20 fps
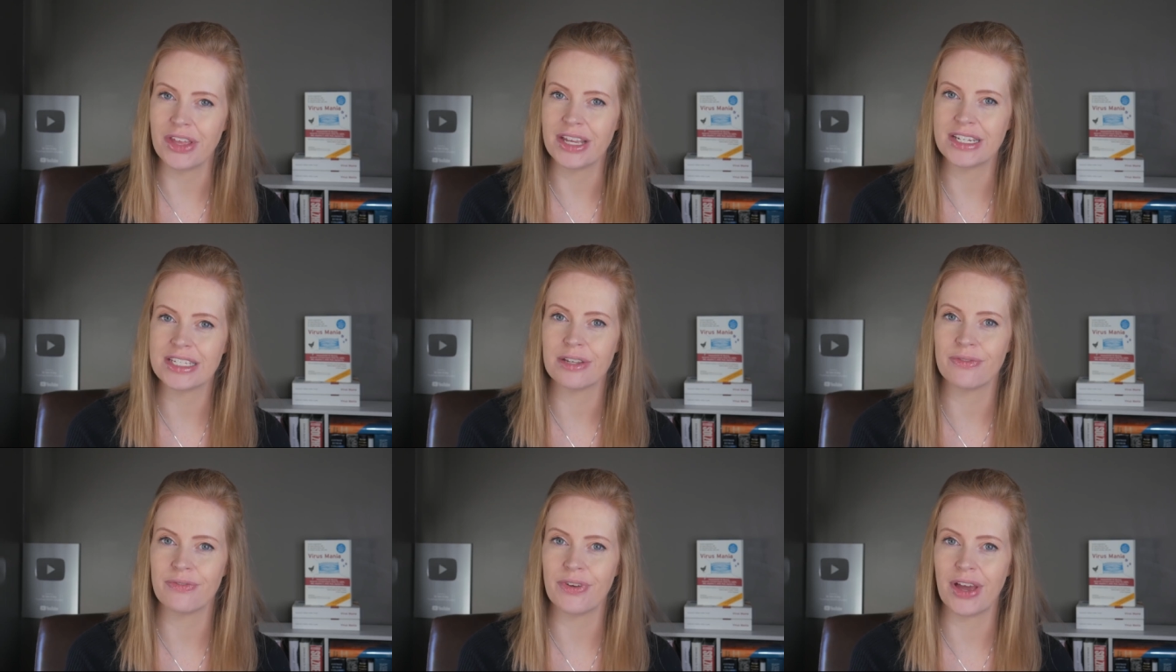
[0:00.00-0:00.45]

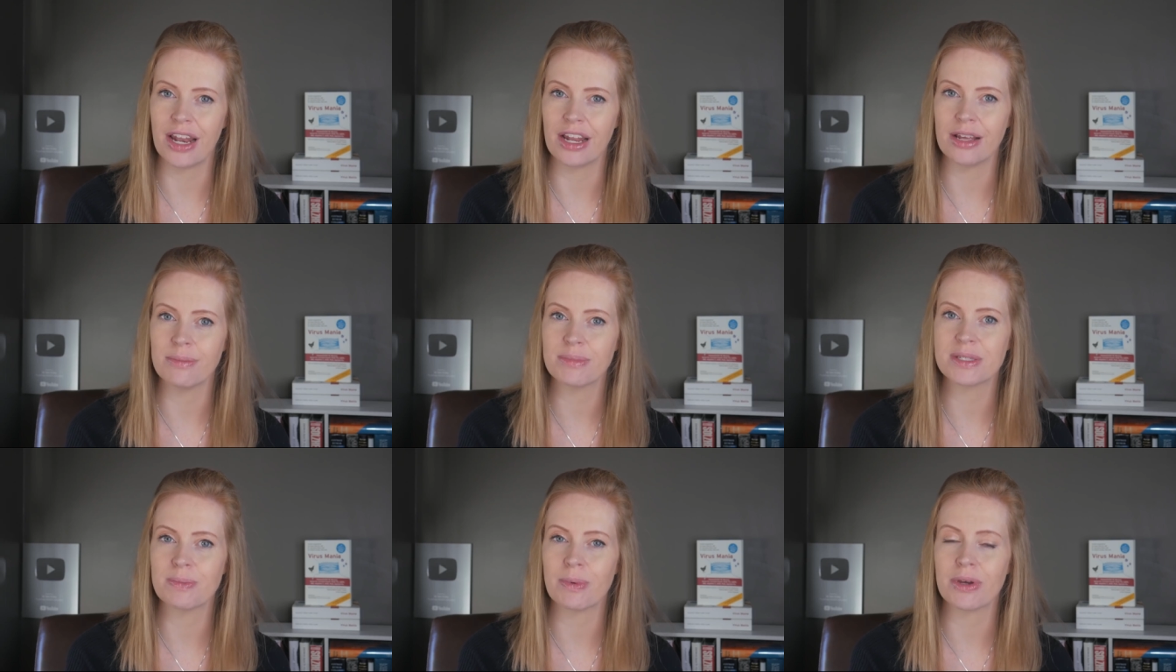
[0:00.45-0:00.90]
that
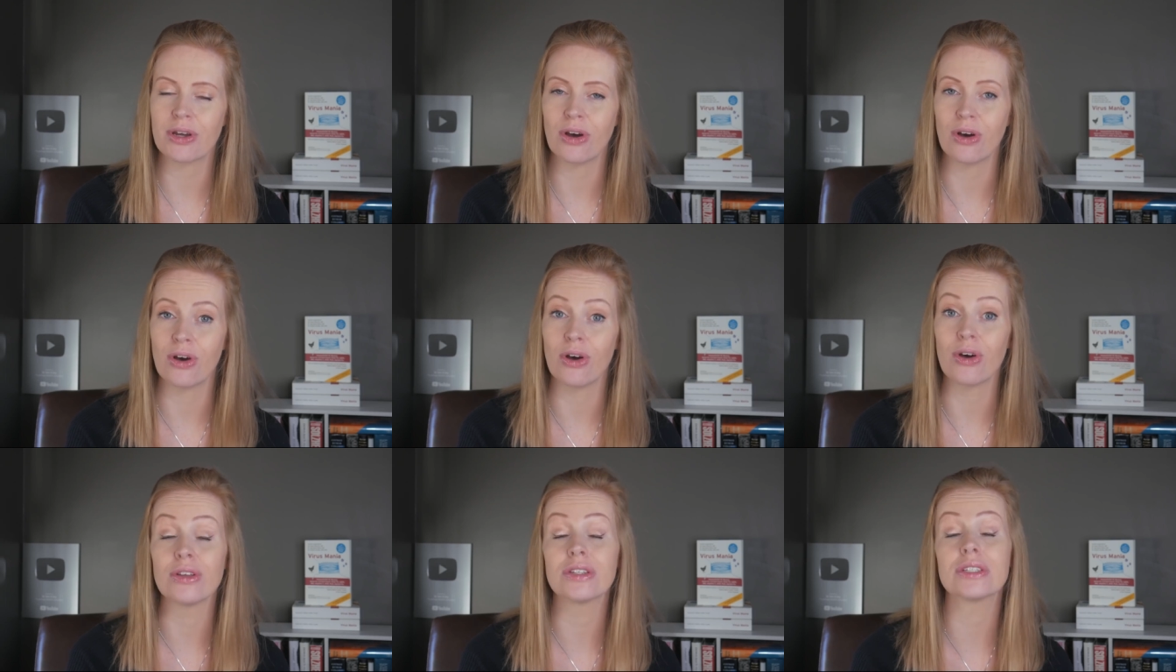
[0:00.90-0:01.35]
develops
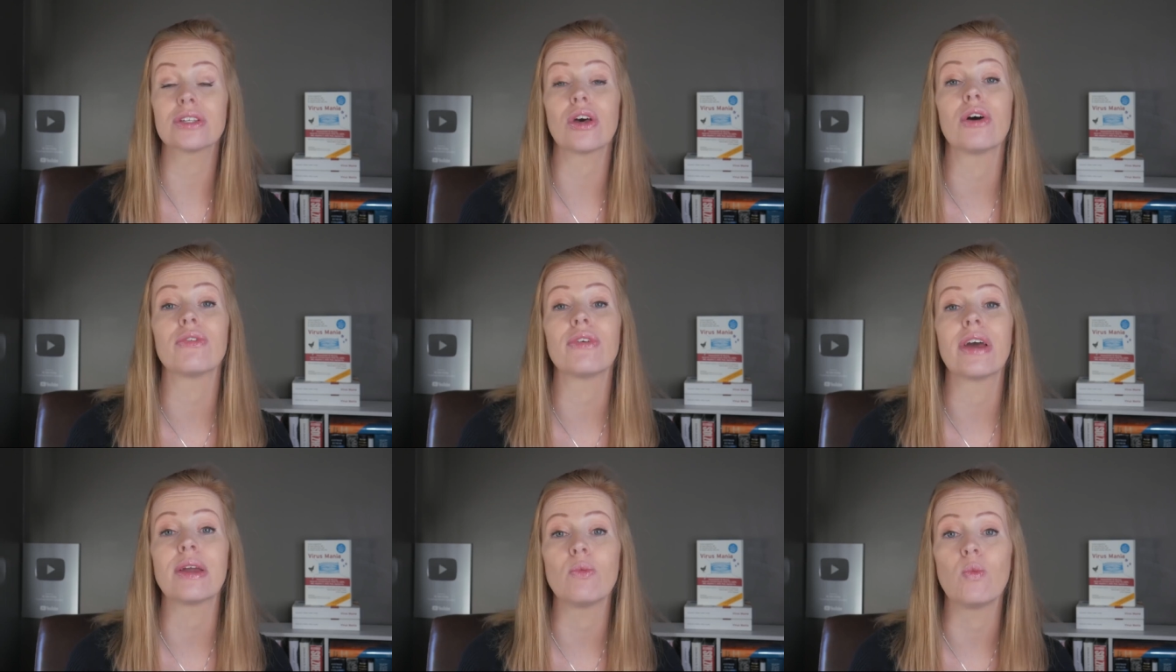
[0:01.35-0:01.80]
because
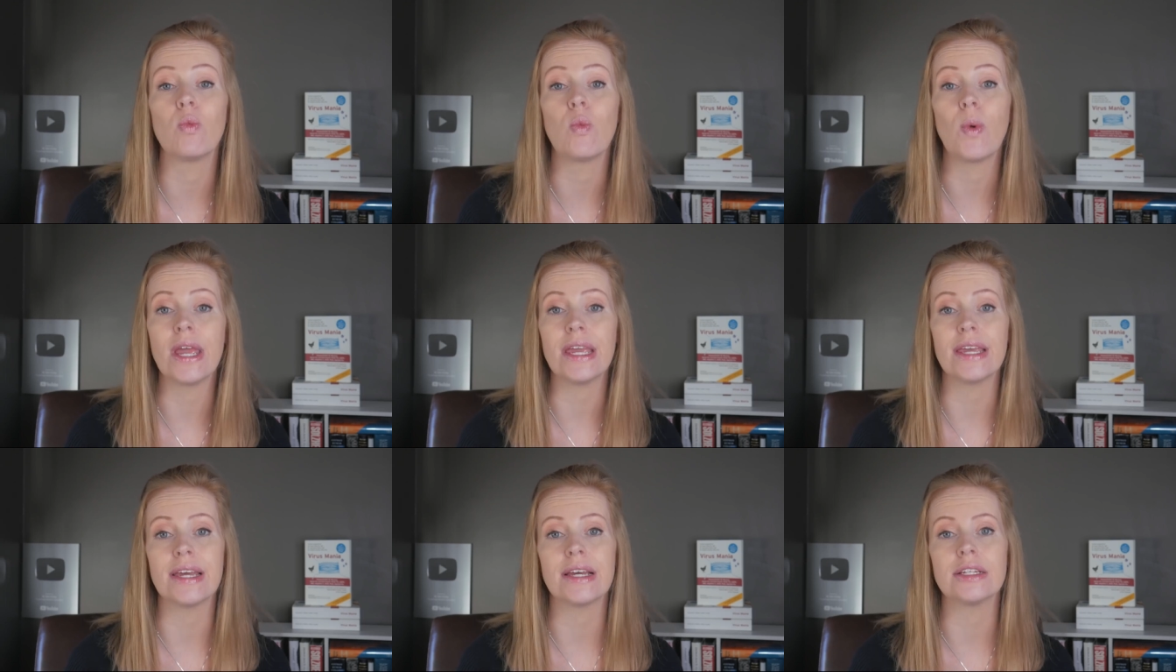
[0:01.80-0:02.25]
of a
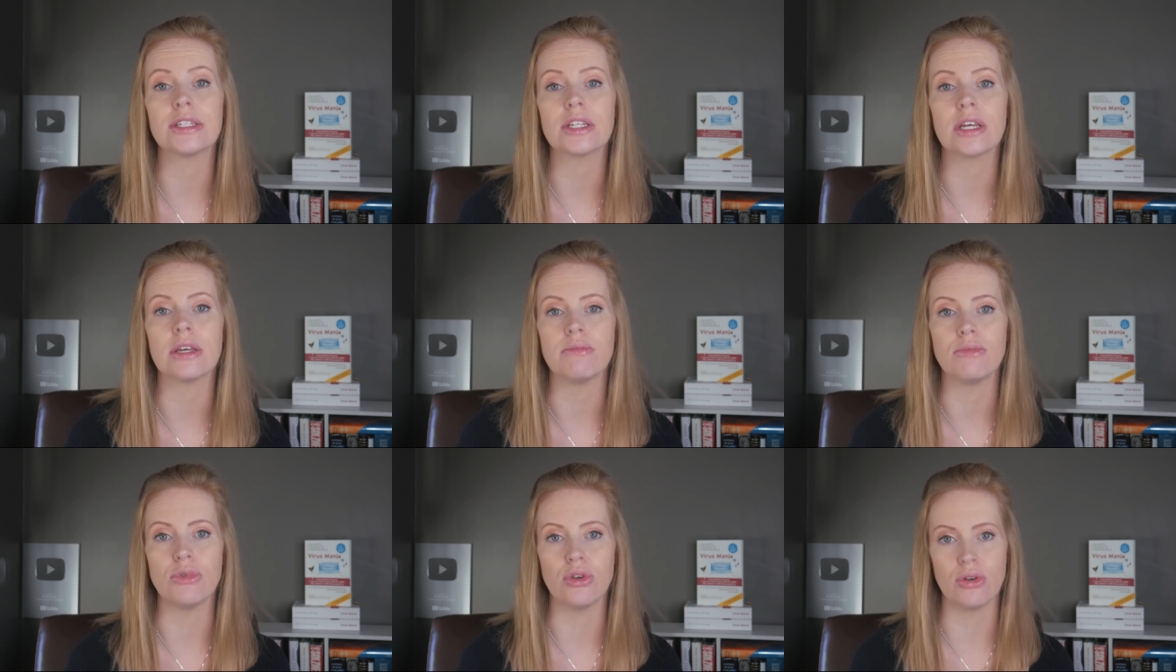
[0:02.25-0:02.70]

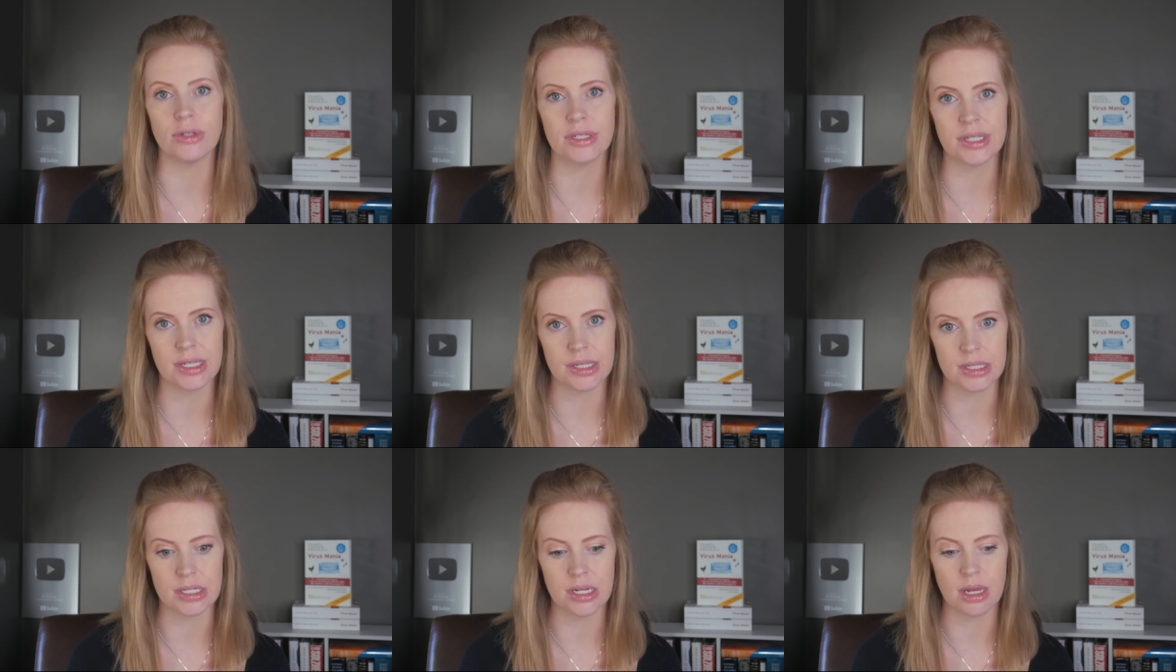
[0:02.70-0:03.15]
weakened immune
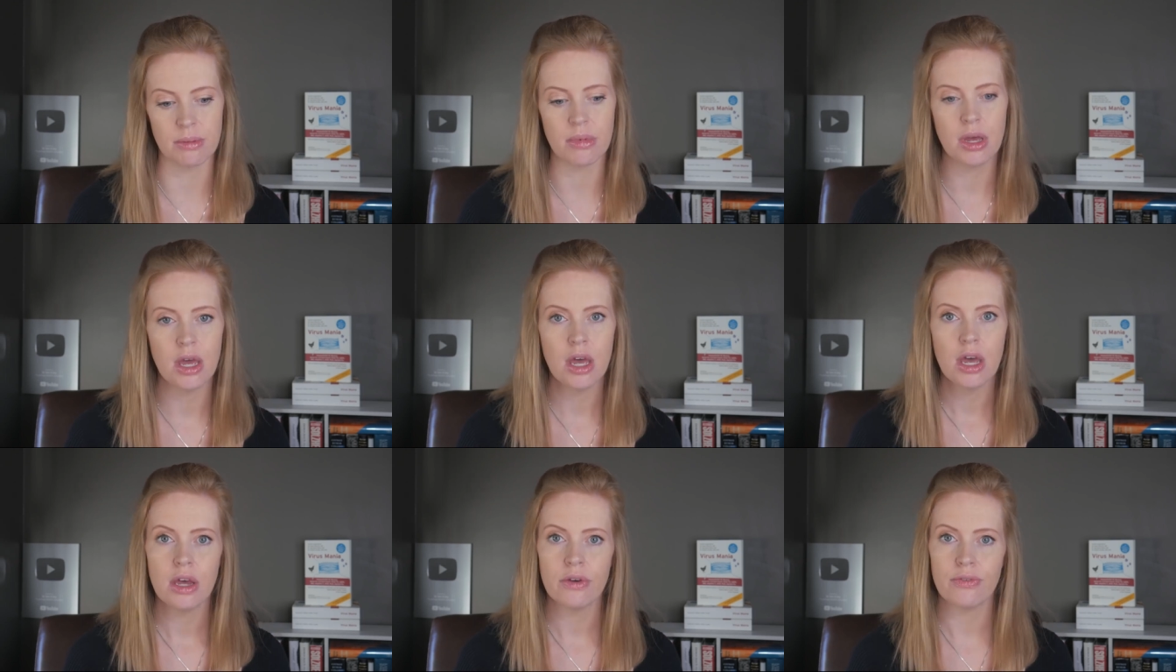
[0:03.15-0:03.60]
system,